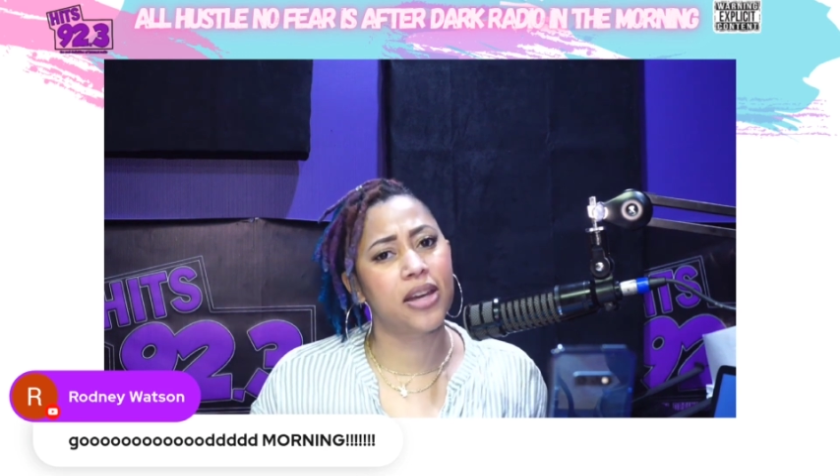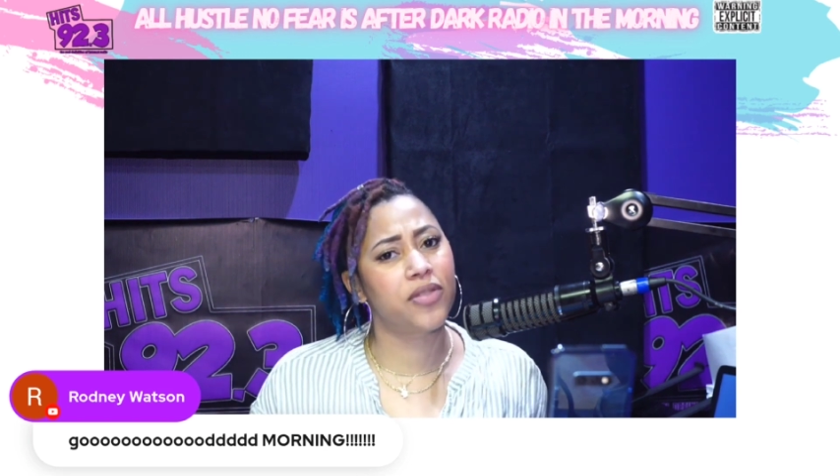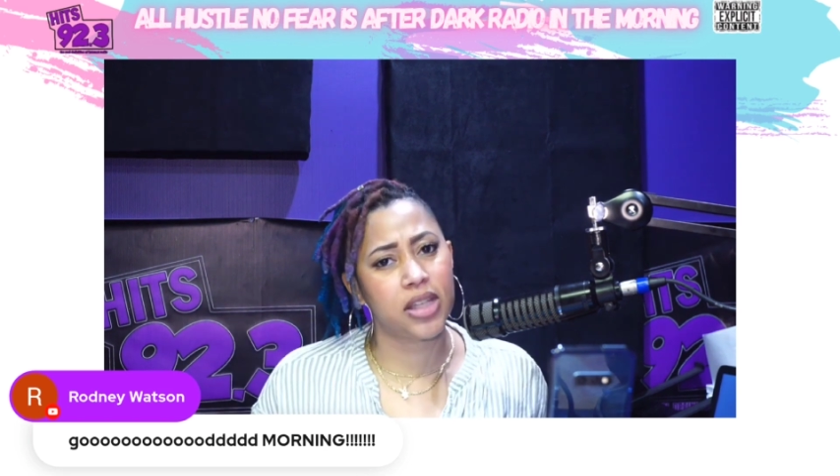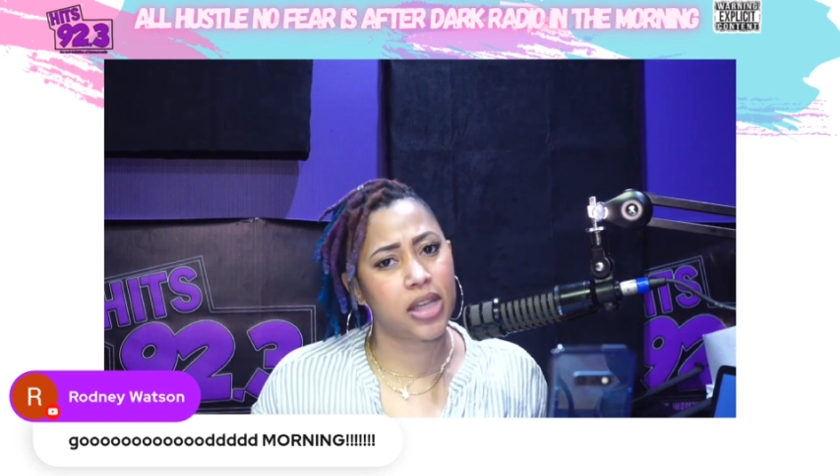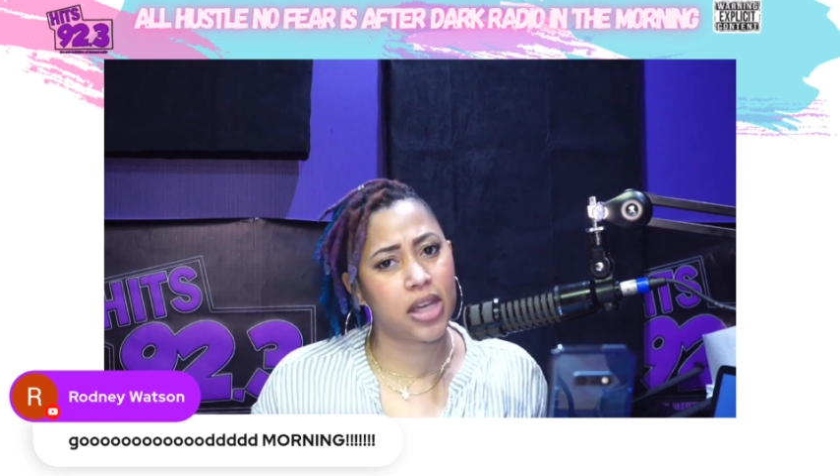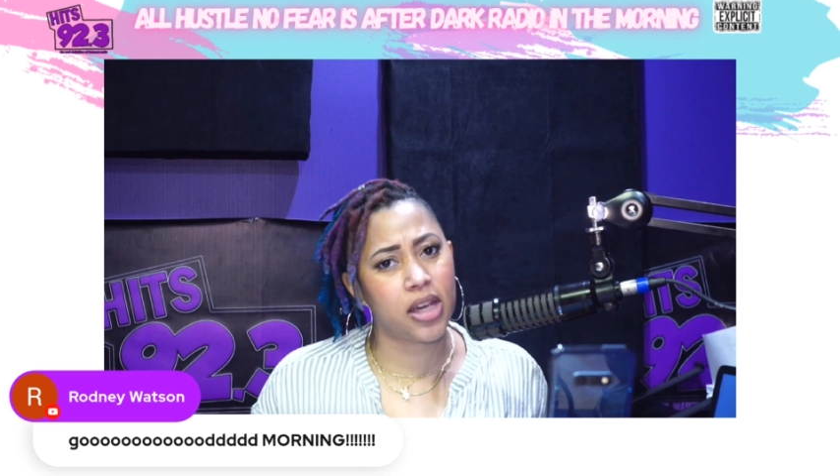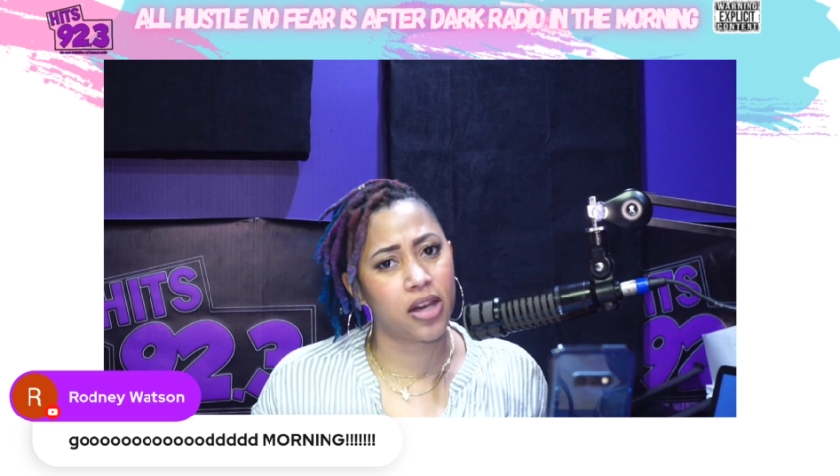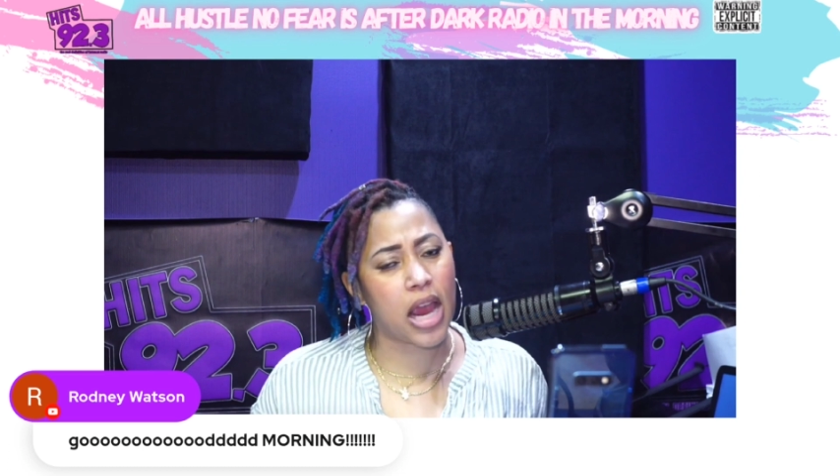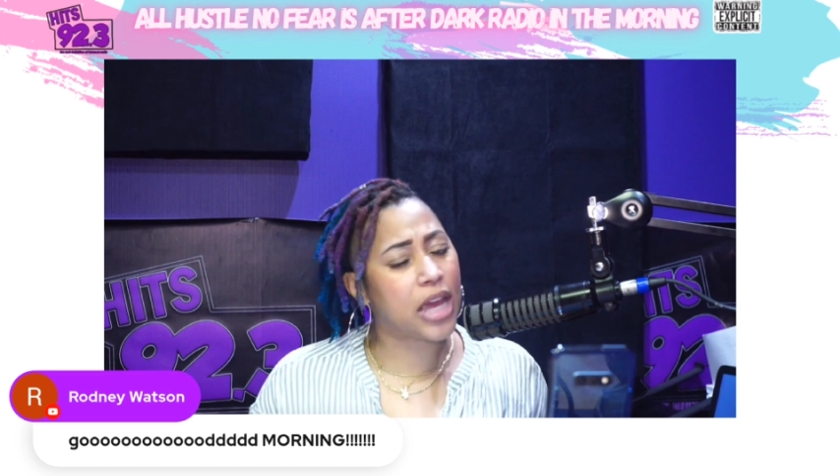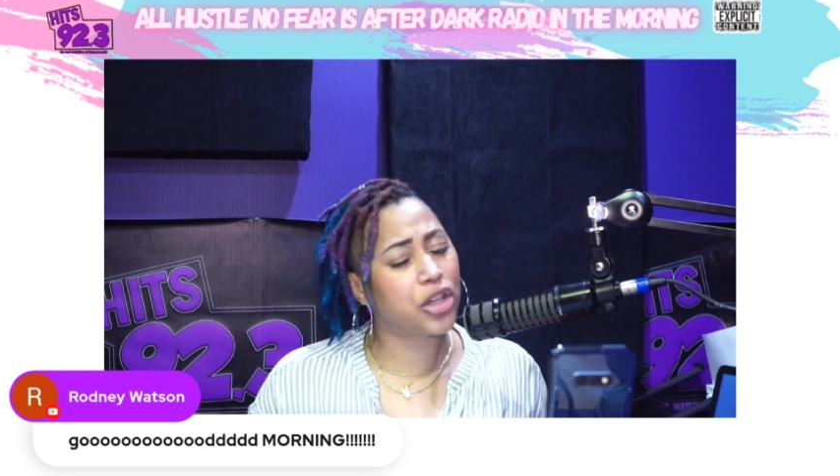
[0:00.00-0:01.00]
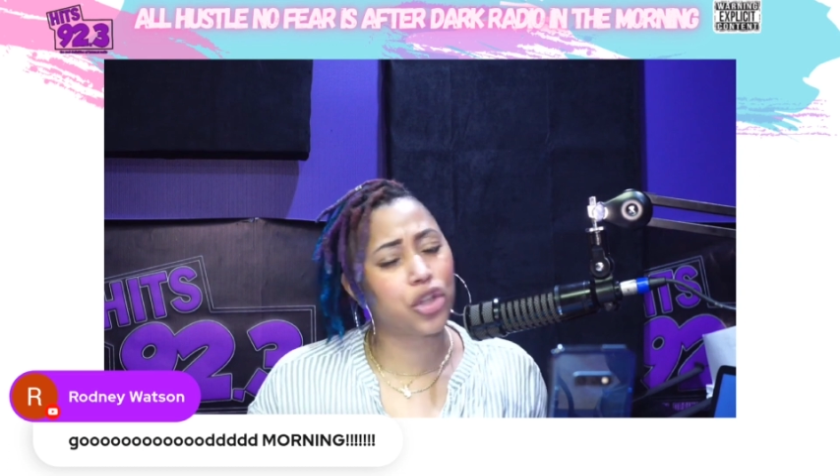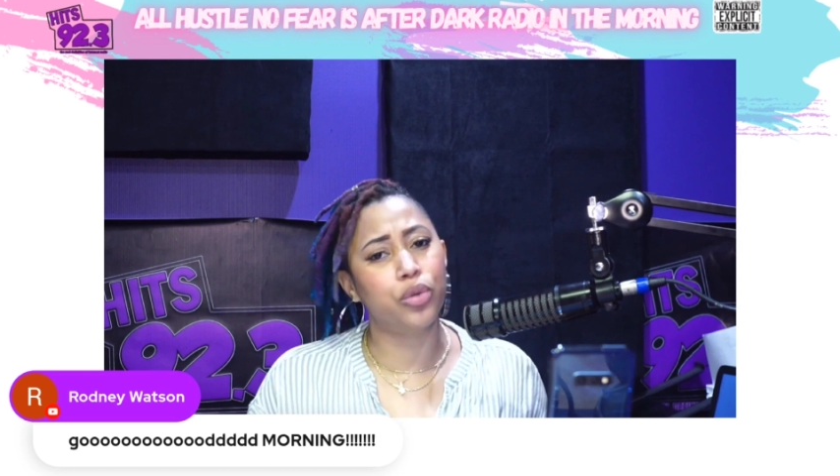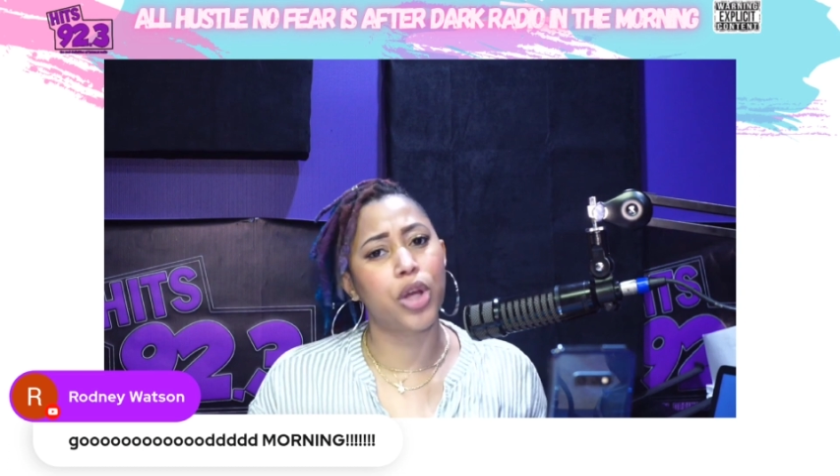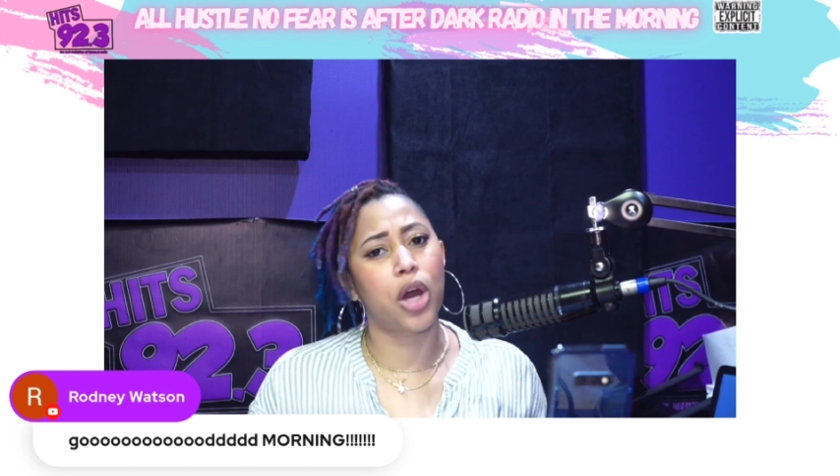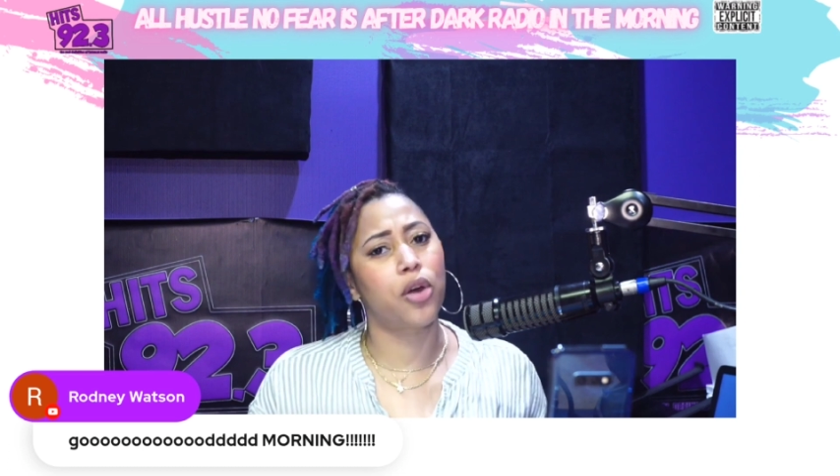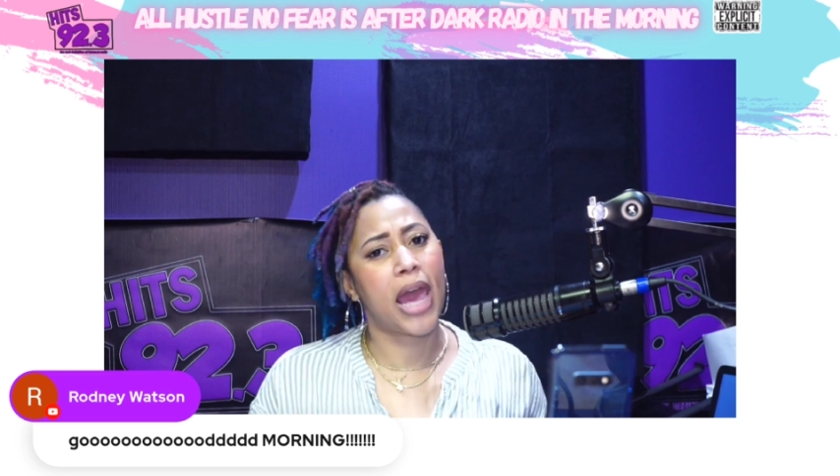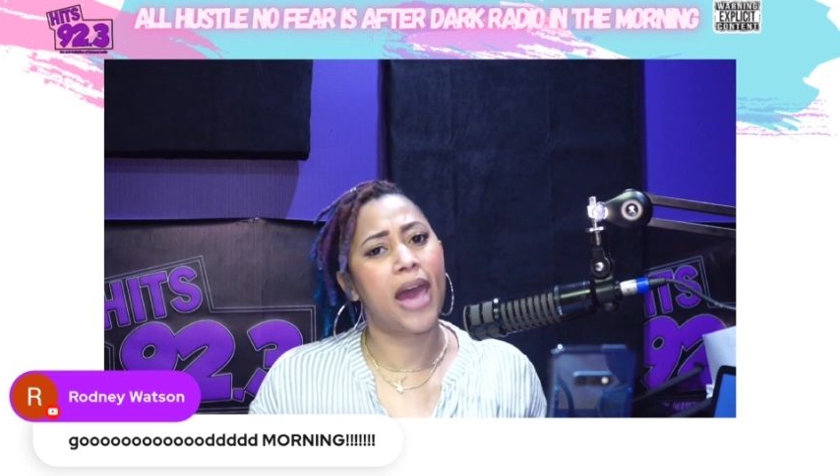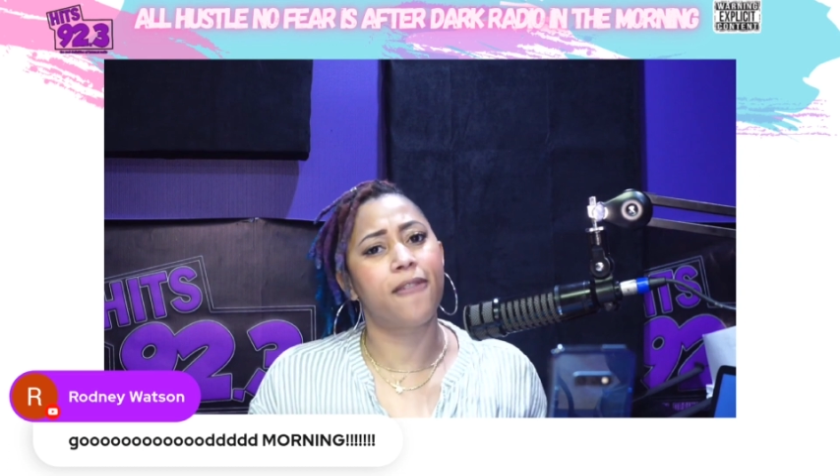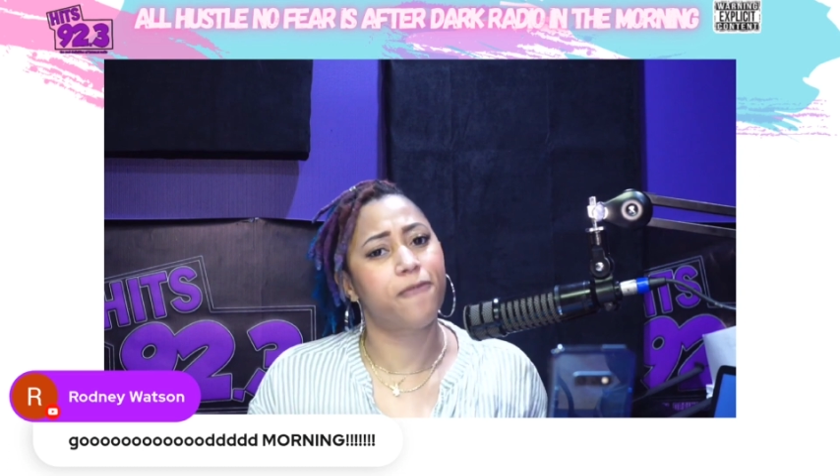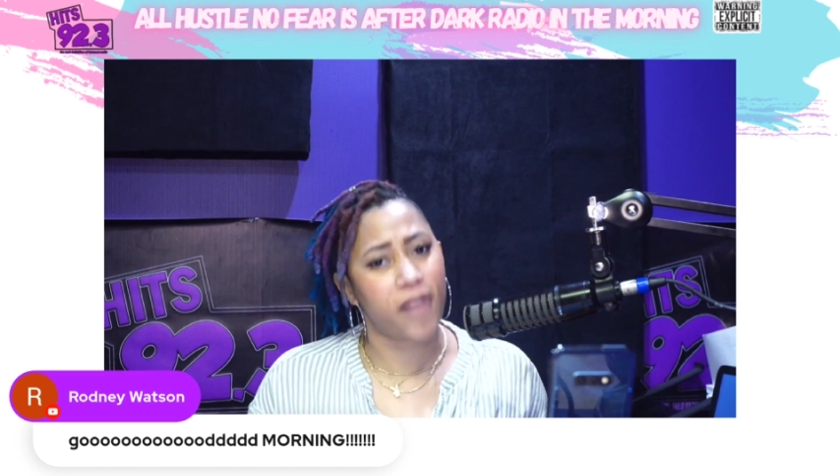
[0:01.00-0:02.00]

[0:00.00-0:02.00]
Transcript: of the year and you don't have